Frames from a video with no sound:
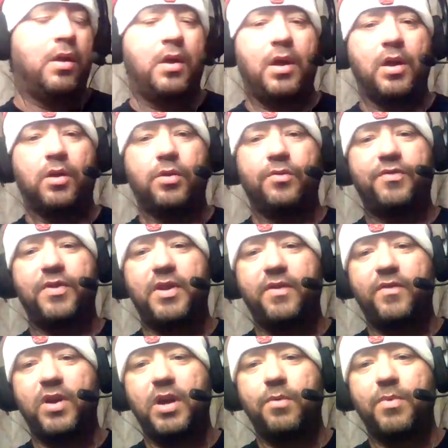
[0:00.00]
Includes the
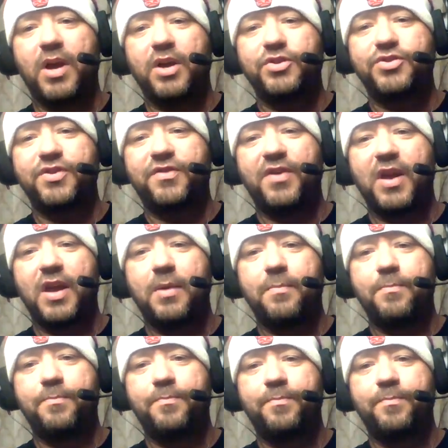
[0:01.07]
DVD. We got Shazam.